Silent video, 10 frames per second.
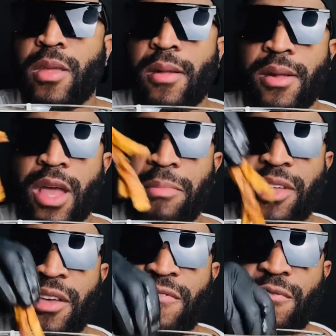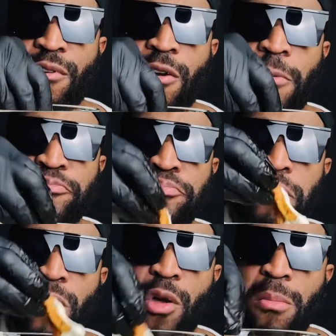I've been cooking for
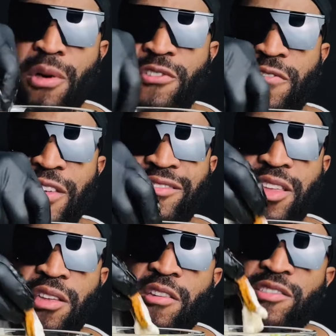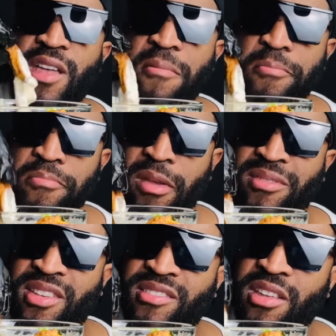almost 15 years now, maybe
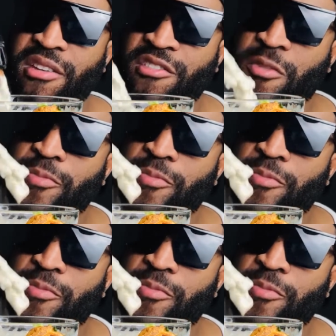16 years.